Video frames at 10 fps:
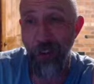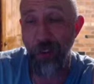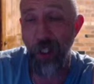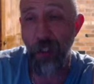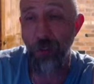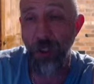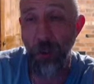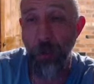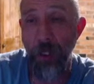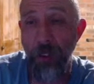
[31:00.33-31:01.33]

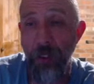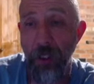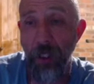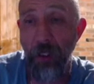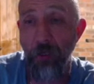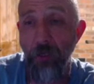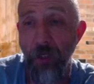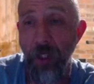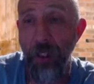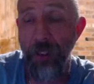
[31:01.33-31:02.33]
recipients in
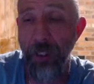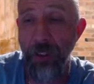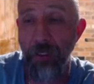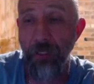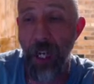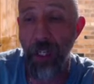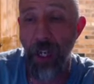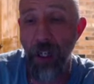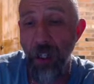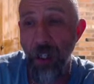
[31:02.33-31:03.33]
revealing sensitive
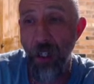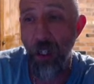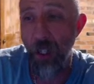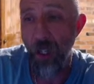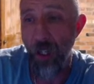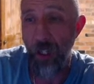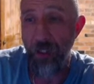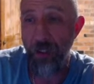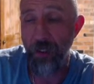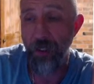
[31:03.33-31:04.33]
data.
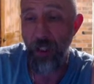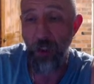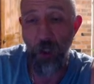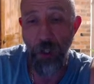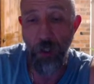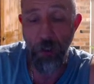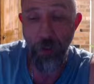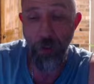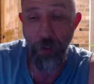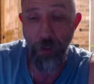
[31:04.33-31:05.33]
They try to
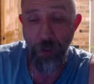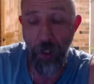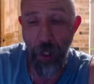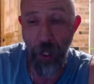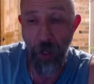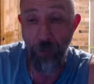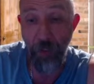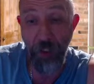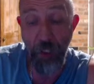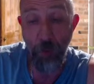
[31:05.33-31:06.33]
use
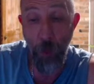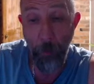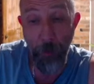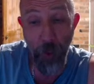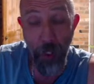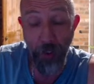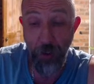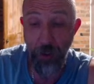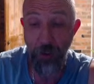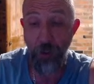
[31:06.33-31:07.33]
phishing
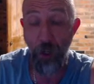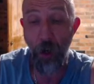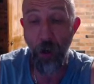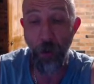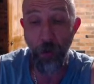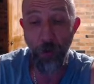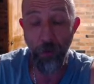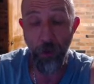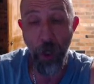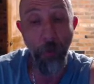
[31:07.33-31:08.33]
websites, so
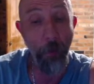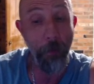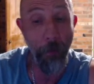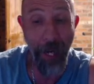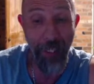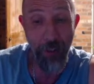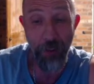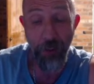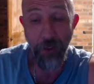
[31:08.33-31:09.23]
common banks